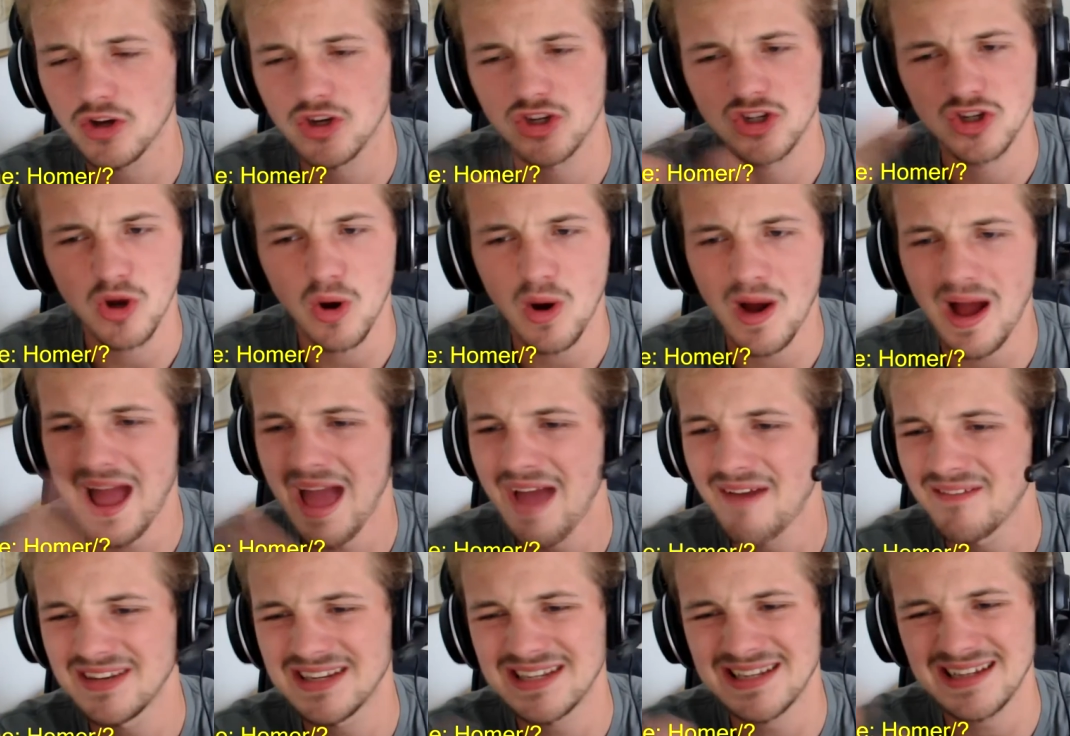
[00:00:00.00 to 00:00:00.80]
Shot,
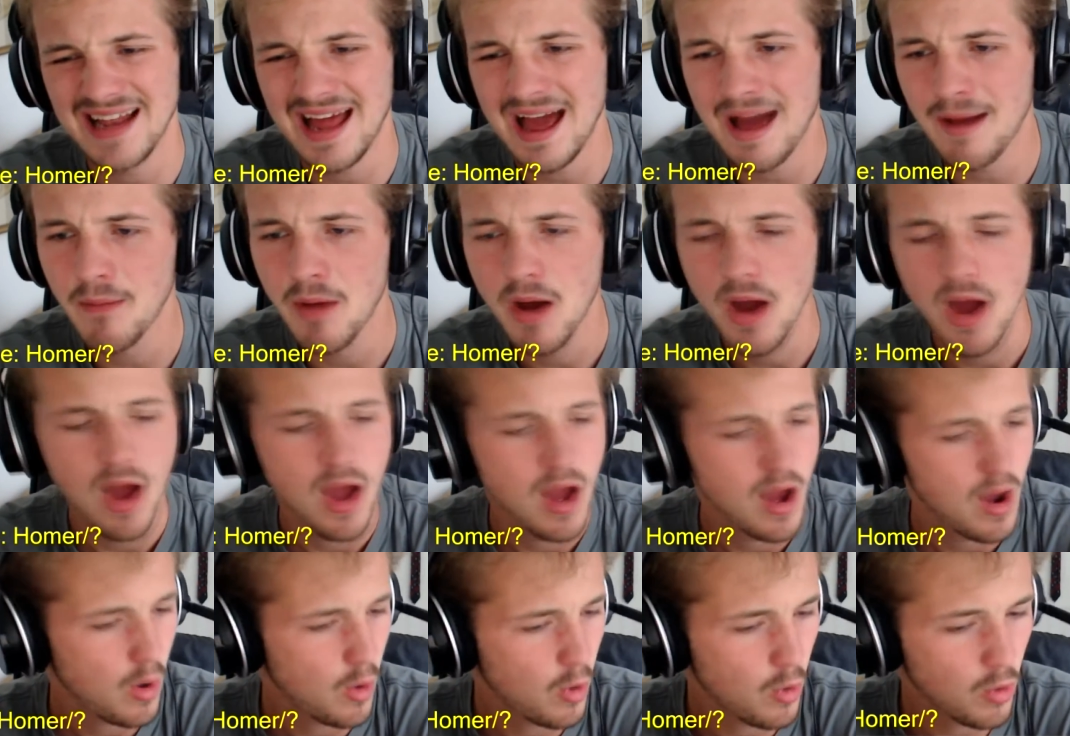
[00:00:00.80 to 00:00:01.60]
Heavy Slam.
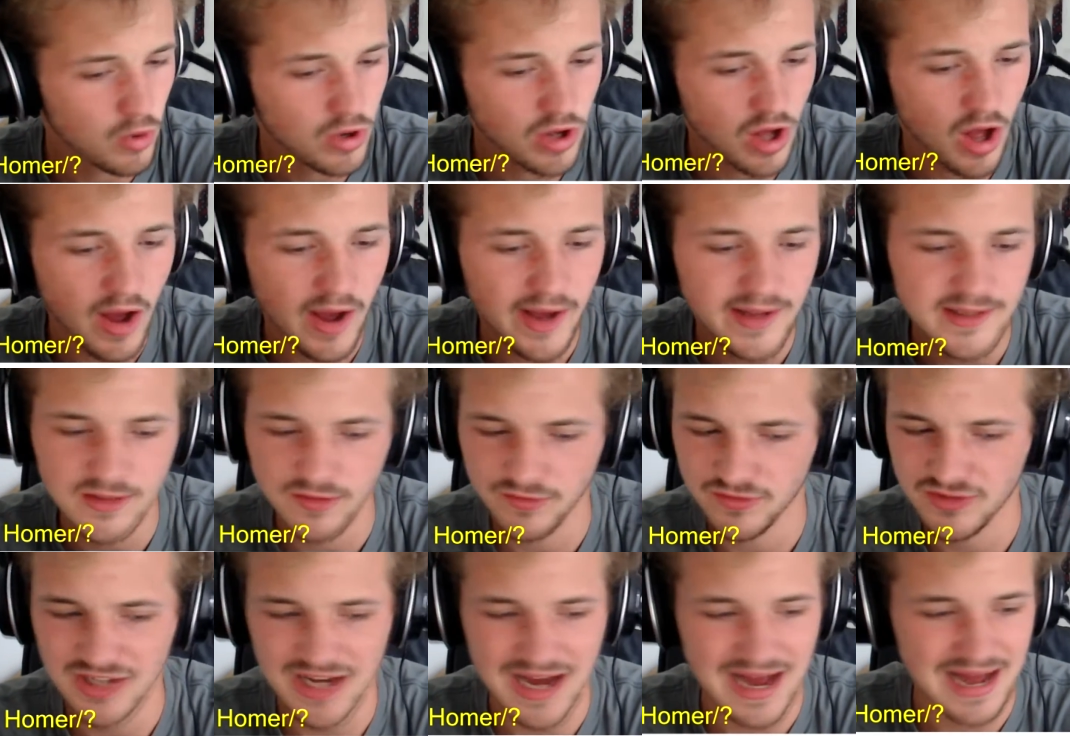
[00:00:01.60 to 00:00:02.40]
All kinds
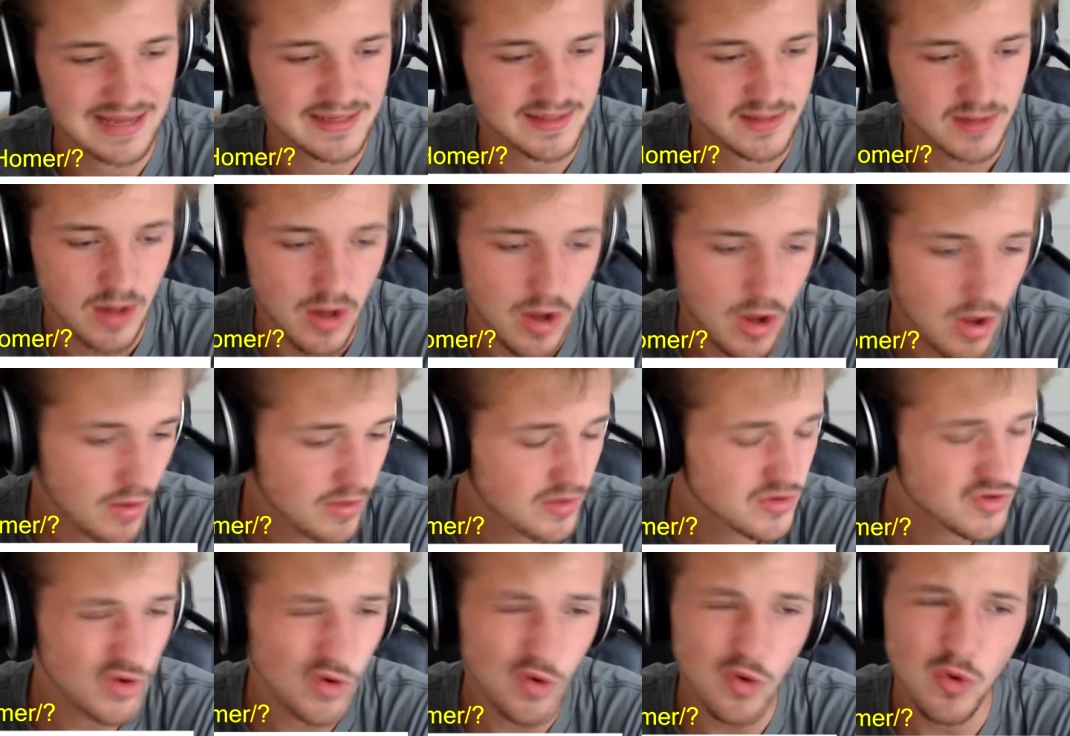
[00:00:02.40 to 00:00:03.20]
of jazz.
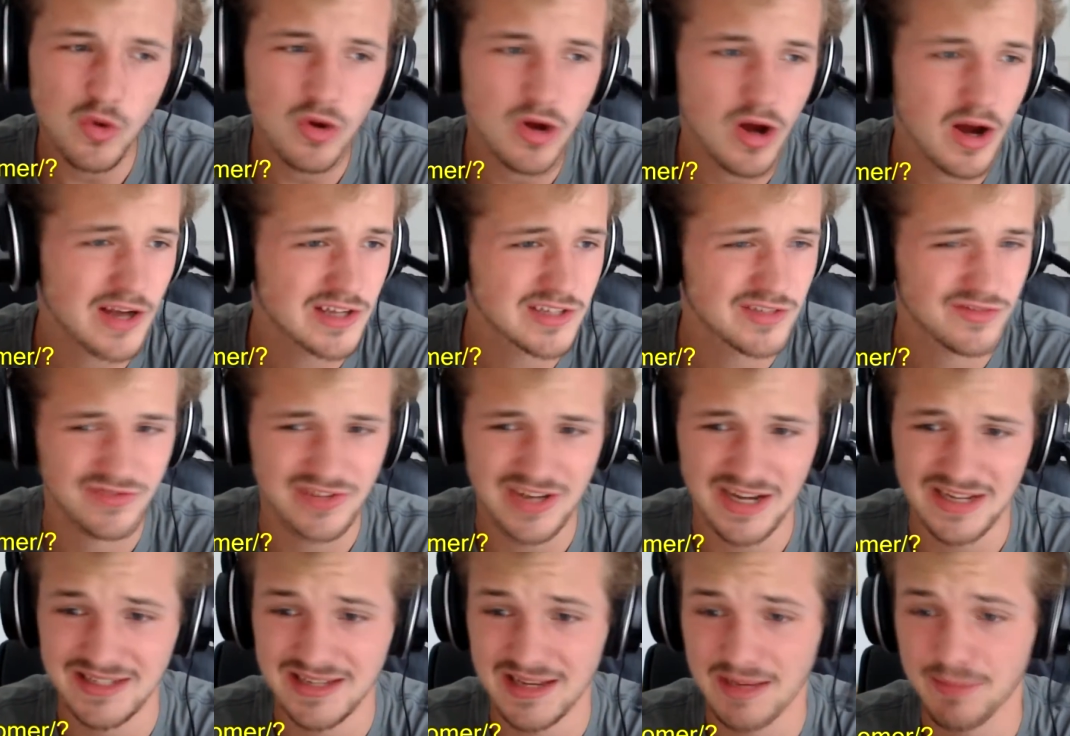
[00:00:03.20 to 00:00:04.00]
There's all kinds of
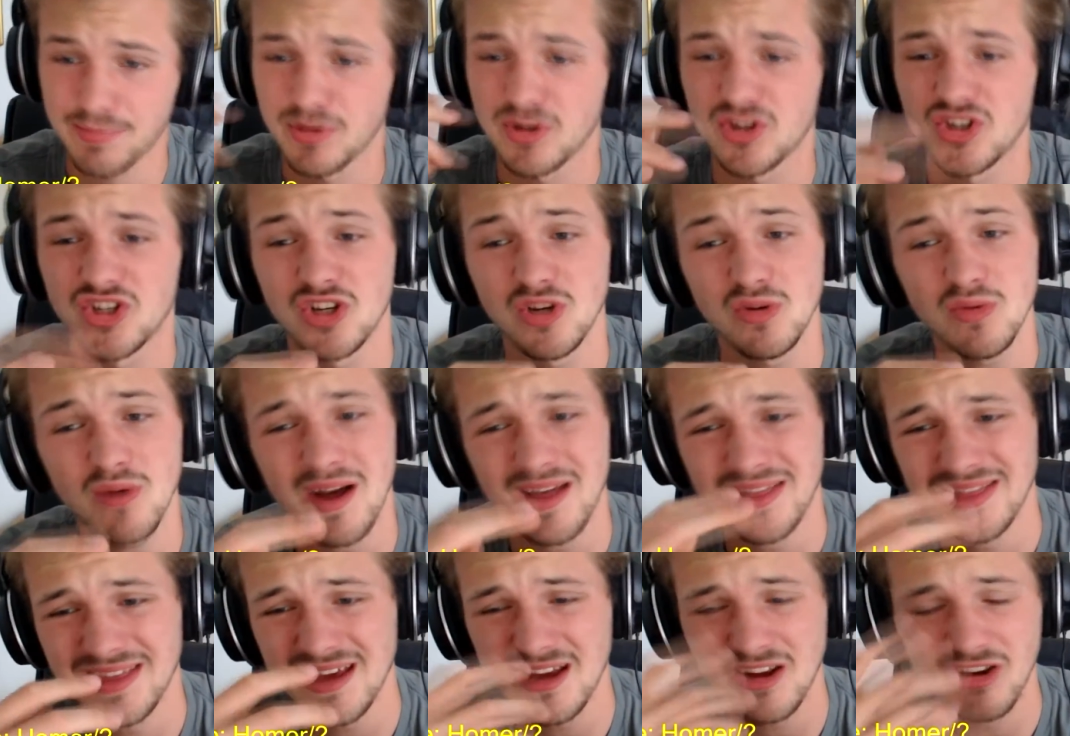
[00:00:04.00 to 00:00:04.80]
jazz. It gets
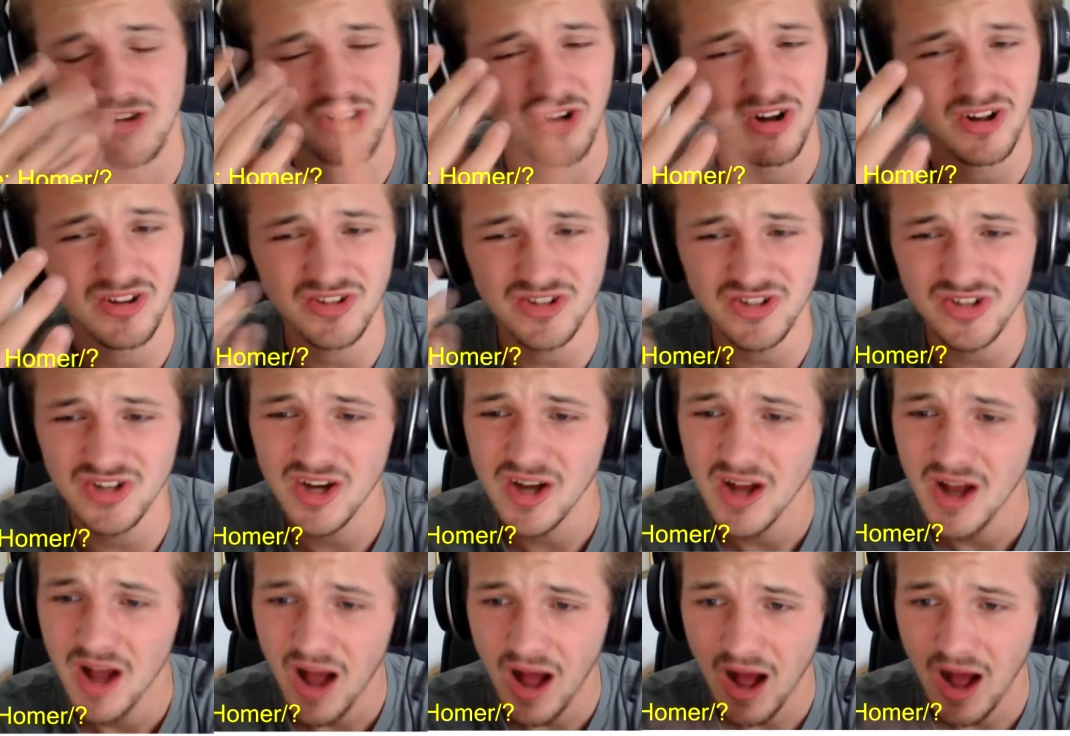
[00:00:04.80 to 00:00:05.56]
Pursuit, I think, Crunch.